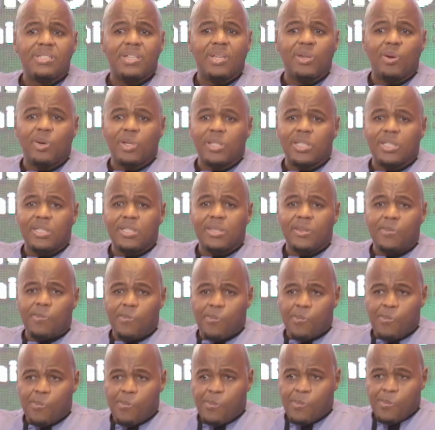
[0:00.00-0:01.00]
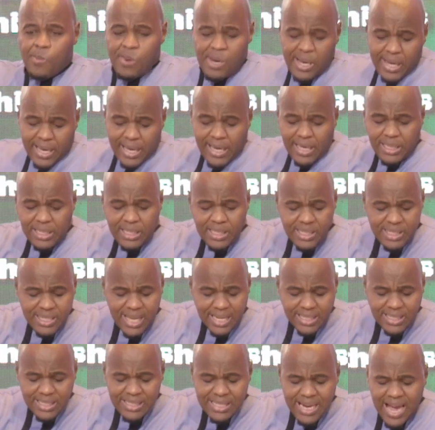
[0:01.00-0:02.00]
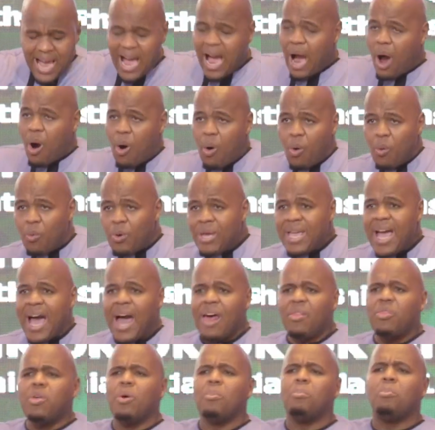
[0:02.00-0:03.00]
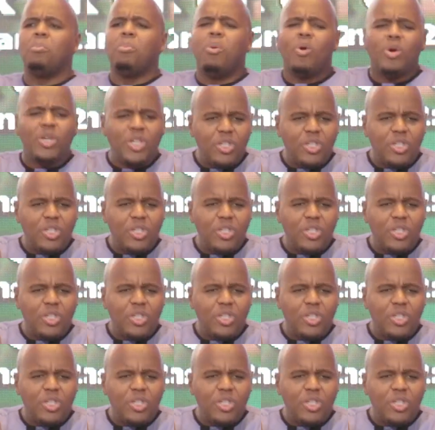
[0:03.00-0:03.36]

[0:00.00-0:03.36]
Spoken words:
Lord. It is that now we are the body